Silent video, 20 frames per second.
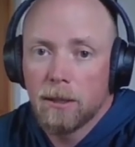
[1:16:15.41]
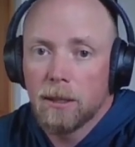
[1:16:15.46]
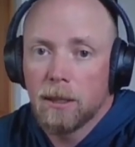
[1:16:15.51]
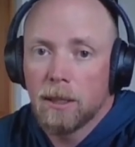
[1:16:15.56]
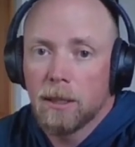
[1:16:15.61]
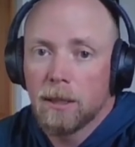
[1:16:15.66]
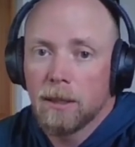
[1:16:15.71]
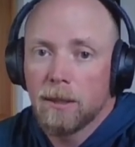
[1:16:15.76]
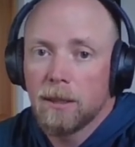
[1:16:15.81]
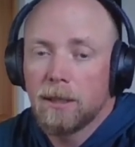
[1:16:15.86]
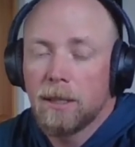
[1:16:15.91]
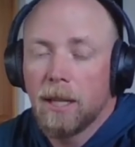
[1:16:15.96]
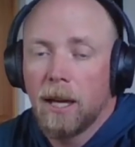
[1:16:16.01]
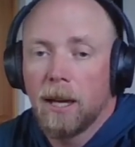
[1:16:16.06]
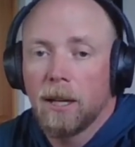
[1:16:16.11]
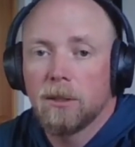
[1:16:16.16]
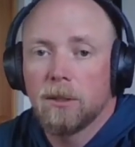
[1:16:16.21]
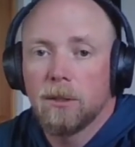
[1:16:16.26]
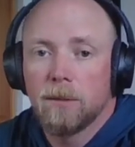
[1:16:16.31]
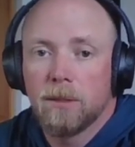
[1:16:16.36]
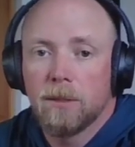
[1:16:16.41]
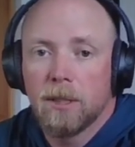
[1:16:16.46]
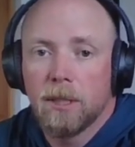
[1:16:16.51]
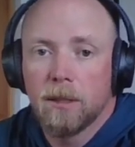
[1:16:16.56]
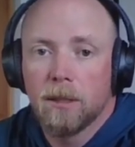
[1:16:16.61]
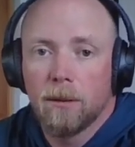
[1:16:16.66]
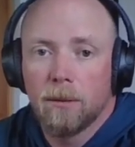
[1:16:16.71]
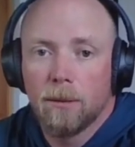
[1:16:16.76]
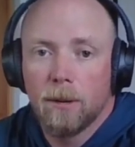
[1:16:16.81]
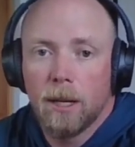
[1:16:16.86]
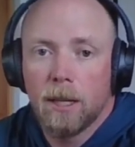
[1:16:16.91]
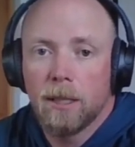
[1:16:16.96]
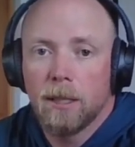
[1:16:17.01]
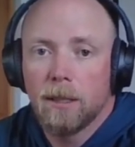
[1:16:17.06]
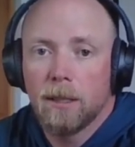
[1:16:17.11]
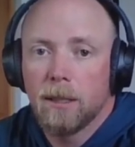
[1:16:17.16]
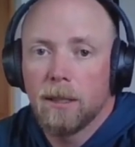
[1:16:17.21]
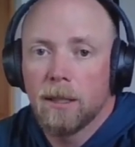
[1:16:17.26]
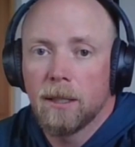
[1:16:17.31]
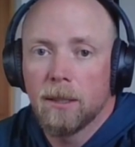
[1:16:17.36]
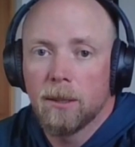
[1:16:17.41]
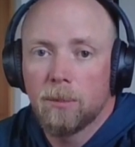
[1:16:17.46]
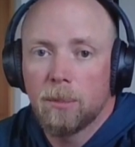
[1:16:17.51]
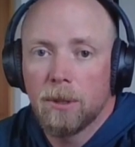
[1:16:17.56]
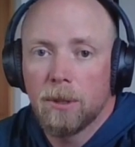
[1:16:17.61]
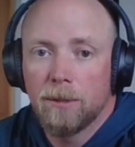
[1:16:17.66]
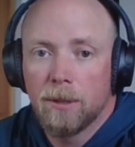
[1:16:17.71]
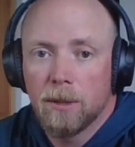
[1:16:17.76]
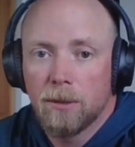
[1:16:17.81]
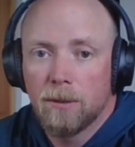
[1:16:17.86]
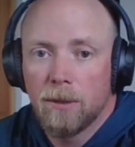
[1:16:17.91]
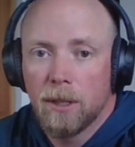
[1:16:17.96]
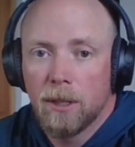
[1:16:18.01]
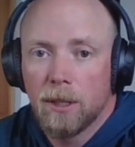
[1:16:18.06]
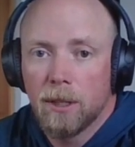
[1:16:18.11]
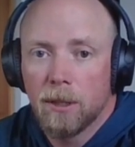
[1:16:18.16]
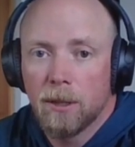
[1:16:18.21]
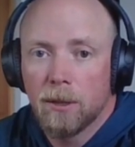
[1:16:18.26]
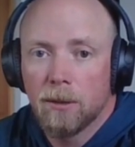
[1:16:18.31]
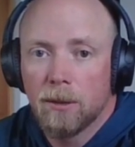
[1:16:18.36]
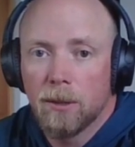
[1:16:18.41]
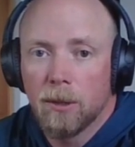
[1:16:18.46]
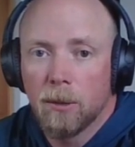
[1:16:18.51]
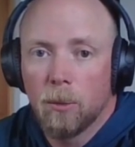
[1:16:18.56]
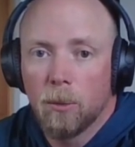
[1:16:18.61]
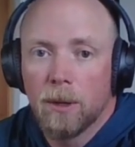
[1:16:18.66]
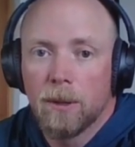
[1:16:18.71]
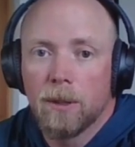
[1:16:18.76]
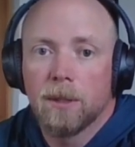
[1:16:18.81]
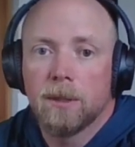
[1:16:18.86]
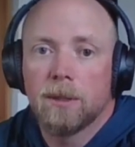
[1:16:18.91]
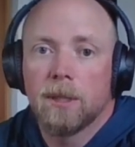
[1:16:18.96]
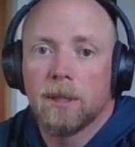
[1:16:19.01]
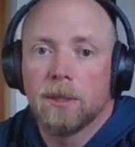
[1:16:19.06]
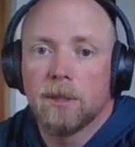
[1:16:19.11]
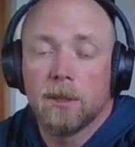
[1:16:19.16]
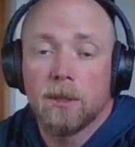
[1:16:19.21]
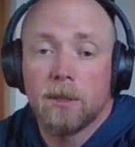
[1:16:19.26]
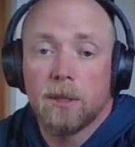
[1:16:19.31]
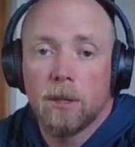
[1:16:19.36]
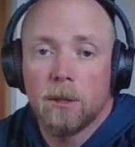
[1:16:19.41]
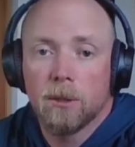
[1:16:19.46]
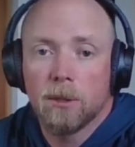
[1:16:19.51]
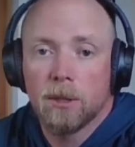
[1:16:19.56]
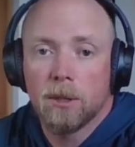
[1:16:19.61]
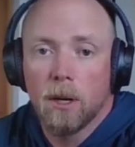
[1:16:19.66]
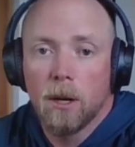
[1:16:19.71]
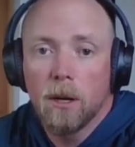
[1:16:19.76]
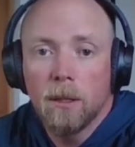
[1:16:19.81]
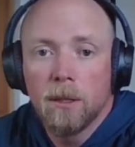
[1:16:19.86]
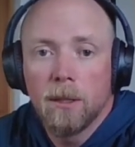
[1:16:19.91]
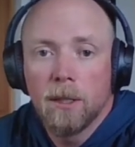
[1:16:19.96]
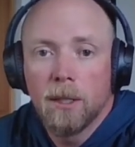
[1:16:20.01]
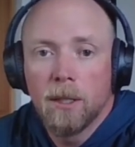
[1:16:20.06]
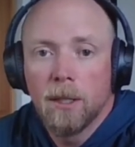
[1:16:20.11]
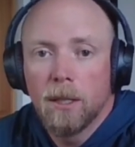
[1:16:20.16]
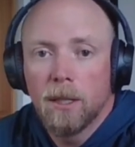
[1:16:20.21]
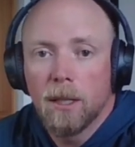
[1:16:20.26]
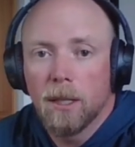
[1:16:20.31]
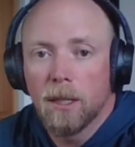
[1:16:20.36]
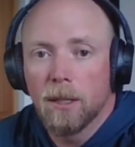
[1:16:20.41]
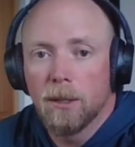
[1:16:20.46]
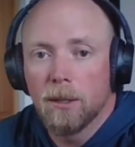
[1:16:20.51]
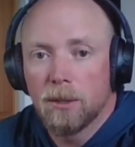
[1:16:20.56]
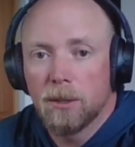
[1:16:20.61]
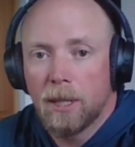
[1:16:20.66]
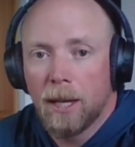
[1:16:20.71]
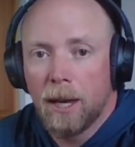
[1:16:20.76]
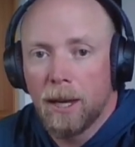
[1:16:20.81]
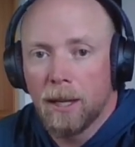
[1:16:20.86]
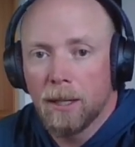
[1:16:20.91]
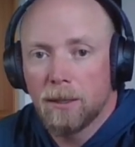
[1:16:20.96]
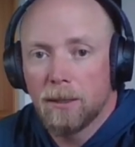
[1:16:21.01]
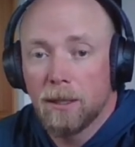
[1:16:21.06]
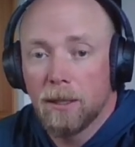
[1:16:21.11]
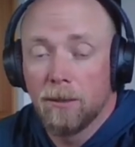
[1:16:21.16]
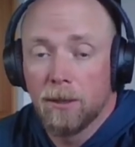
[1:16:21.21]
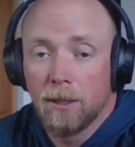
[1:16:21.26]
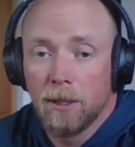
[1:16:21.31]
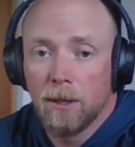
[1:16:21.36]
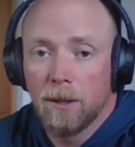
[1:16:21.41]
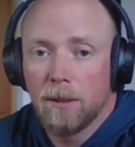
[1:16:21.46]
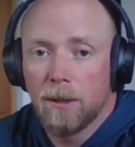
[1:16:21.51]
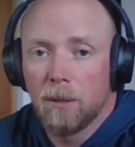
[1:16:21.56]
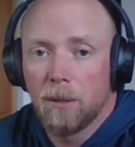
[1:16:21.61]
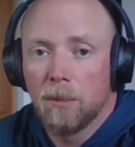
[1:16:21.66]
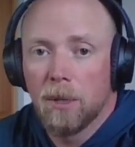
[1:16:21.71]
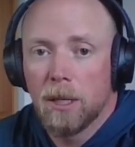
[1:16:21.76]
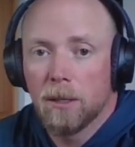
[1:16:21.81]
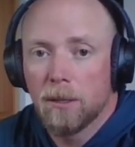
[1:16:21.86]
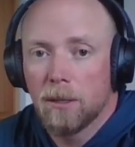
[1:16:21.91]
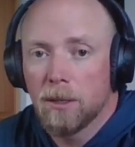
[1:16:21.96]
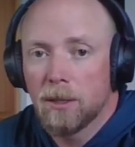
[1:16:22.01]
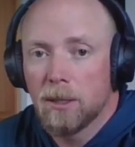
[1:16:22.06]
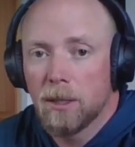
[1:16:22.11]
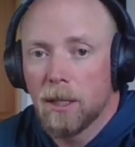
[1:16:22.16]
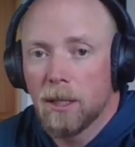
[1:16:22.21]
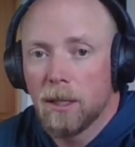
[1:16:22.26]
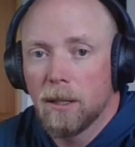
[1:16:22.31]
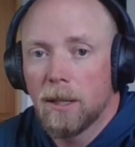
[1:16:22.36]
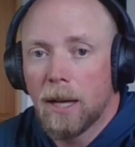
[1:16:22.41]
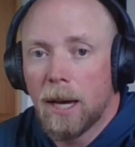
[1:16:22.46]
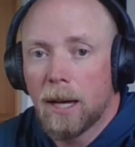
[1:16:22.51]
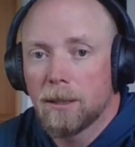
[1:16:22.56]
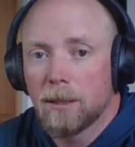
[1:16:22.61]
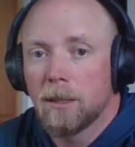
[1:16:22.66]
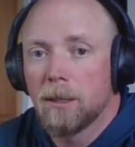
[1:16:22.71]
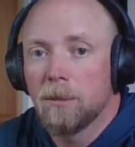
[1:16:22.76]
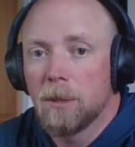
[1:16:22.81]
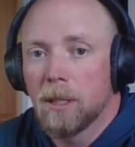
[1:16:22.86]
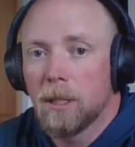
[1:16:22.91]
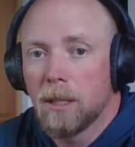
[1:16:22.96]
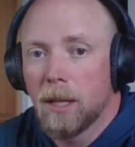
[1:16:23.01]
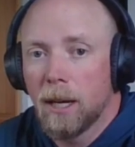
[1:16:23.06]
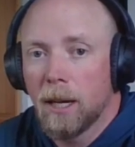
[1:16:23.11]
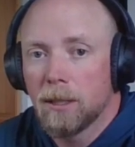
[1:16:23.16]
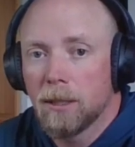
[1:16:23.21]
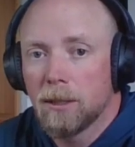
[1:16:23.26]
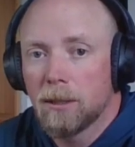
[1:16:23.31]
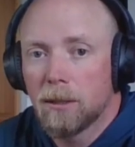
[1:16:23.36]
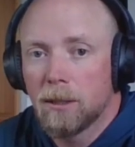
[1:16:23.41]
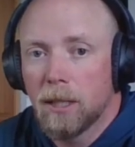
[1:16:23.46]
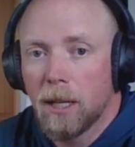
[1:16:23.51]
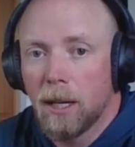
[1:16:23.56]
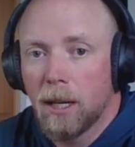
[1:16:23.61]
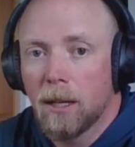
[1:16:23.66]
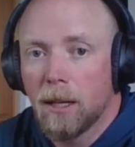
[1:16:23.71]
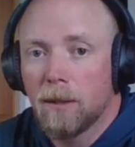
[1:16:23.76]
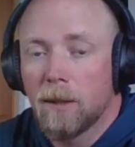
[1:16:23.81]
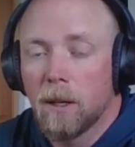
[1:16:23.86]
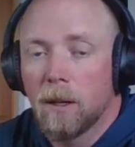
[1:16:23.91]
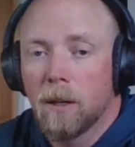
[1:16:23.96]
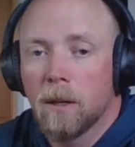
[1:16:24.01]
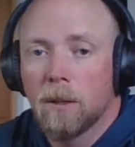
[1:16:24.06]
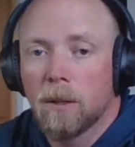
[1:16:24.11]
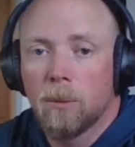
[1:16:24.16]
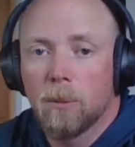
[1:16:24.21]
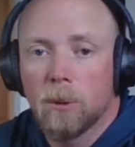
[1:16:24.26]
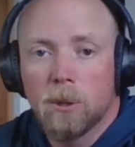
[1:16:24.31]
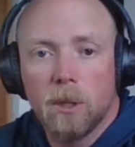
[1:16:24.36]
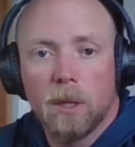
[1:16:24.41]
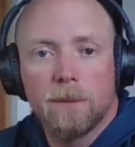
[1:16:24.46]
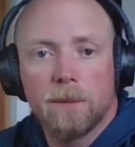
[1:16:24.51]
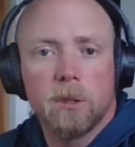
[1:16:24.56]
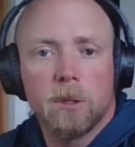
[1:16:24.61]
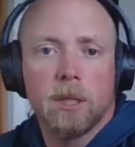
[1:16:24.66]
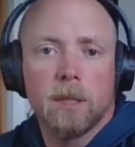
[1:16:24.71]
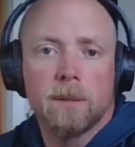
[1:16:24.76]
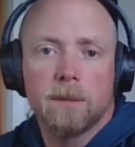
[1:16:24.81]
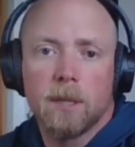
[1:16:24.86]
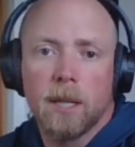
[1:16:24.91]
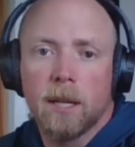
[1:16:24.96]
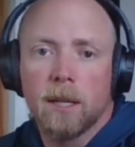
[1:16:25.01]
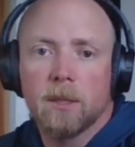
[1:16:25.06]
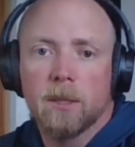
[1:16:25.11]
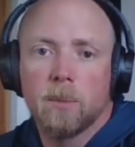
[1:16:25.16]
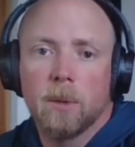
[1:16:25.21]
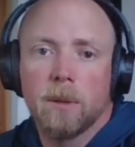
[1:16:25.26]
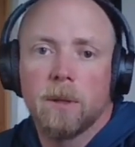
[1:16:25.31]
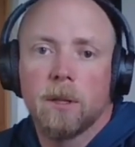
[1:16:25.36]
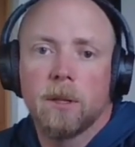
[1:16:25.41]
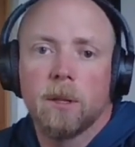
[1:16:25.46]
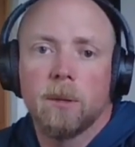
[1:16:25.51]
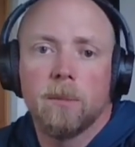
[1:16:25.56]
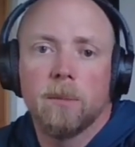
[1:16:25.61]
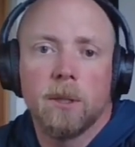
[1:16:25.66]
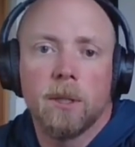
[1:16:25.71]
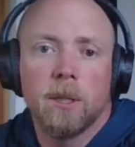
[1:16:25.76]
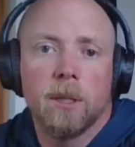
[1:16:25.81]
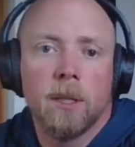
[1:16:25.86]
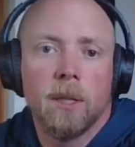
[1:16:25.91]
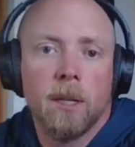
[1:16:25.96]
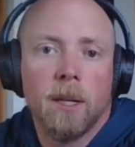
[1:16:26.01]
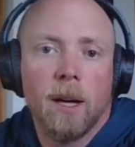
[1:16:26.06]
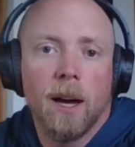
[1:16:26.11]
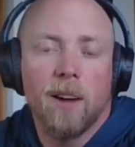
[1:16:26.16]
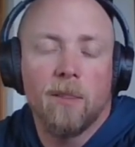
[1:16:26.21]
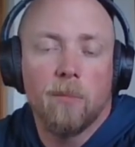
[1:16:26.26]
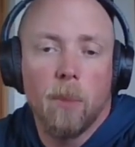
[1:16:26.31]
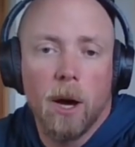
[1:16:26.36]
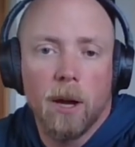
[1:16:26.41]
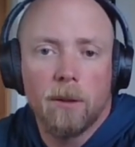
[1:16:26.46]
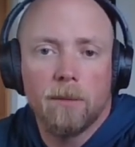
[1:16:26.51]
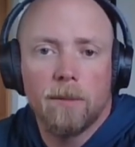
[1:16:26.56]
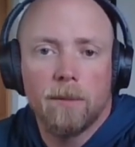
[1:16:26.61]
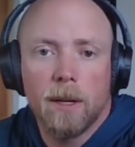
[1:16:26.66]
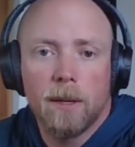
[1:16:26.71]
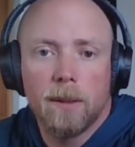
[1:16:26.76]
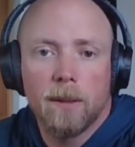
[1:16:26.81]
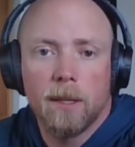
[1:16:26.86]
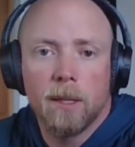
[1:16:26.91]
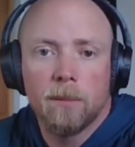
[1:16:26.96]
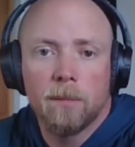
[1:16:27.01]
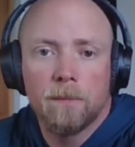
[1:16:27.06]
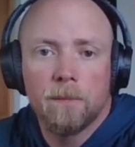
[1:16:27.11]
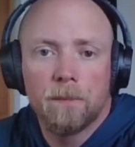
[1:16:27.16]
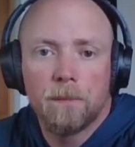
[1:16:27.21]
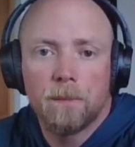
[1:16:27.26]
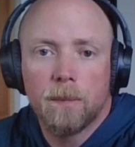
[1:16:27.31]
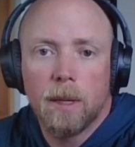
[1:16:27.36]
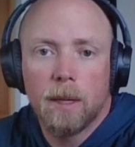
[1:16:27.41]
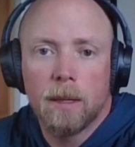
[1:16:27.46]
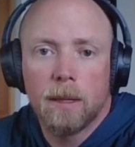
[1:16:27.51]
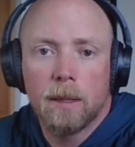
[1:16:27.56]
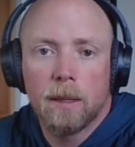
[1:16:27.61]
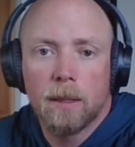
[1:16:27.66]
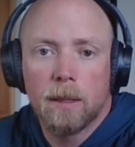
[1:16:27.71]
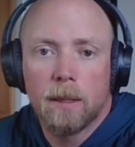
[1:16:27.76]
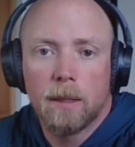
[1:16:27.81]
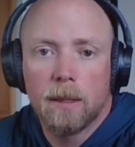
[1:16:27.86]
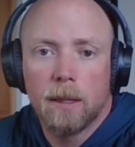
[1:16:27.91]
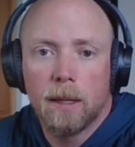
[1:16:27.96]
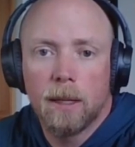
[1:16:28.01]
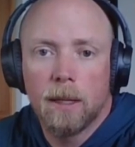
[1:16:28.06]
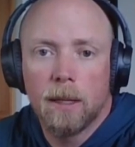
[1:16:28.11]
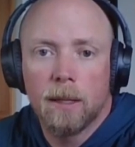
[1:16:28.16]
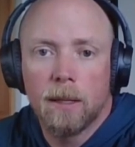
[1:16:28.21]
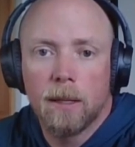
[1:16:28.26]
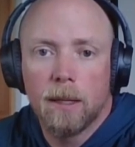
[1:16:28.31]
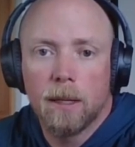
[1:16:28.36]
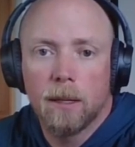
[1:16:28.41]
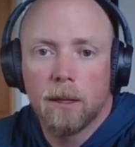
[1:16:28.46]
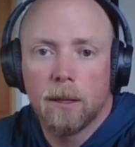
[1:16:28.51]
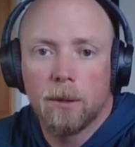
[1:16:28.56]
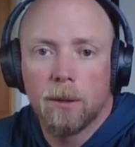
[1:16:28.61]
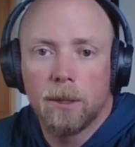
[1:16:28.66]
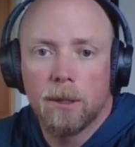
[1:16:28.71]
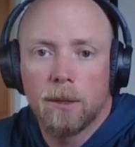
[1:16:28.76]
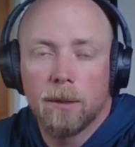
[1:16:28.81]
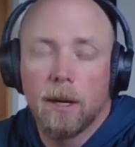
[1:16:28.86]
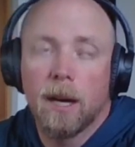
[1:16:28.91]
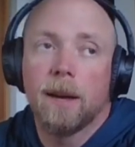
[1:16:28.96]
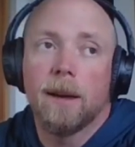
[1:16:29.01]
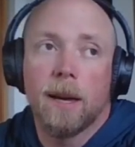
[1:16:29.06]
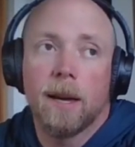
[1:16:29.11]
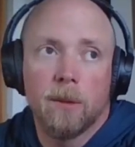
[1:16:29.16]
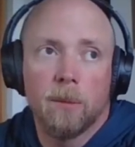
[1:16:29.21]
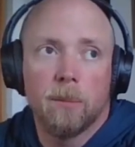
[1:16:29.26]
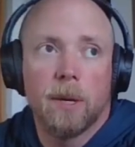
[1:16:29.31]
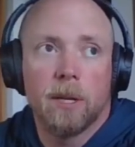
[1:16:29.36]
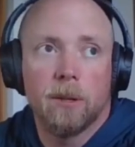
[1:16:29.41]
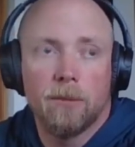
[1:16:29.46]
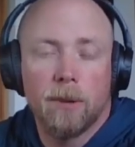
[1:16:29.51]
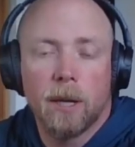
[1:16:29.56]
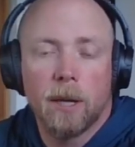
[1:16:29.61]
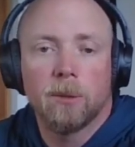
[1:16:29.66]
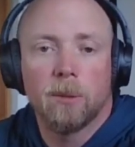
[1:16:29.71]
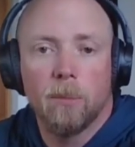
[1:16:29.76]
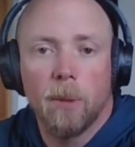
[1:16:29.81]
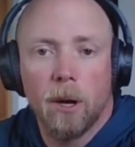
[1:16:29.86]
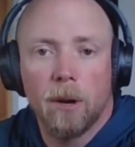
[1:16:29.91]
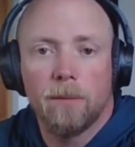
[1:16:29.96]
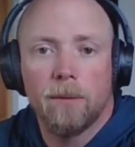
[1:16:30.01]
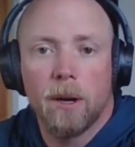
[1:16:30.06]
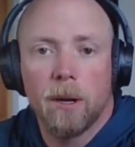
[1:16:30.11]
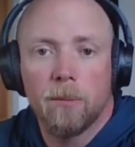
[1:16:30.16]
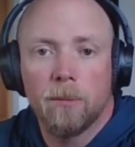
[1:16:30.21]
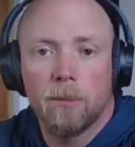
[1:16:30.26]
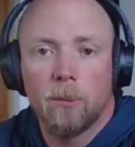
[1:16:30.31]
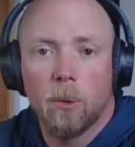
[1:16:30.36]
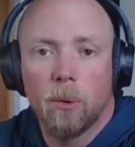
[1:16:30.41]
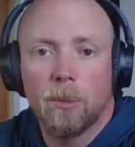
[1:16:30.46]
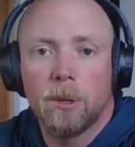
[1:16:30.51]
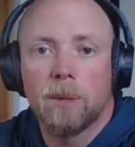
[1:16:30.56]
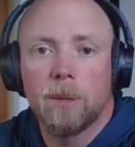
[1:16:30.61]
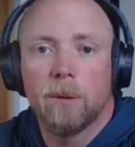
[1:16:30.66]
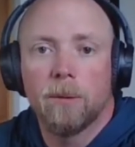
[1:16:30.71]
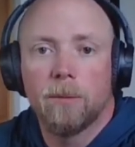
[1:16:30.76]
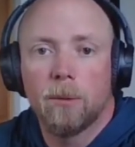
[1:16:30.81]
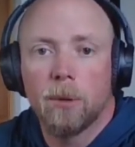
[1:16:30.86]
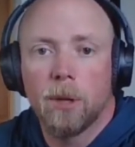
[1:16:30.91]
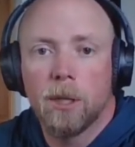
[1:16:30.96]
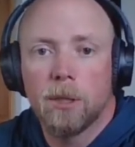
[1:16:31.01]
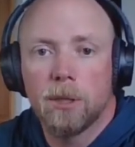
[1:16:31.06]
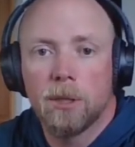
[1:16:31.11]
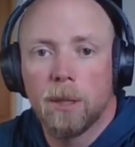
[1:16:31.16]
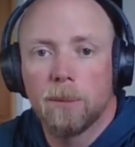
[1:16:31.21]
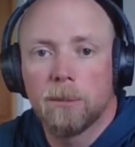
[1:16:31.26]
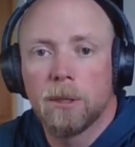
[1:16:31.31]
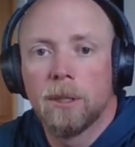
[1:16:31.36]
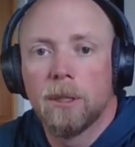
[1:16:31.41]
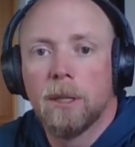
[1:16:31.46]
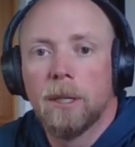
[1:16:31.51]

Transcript: Uh, the tanks you've seen already in a previous video, the one that says this cures all, uh, those tanks, even in the thumbnail, you'll see it. That's going to be the digester tank. They're commercial off-the-shelf tanks, but they're going to be, I've modified them, uh, and they're going, I had the manufacturer modify them for me before they shipped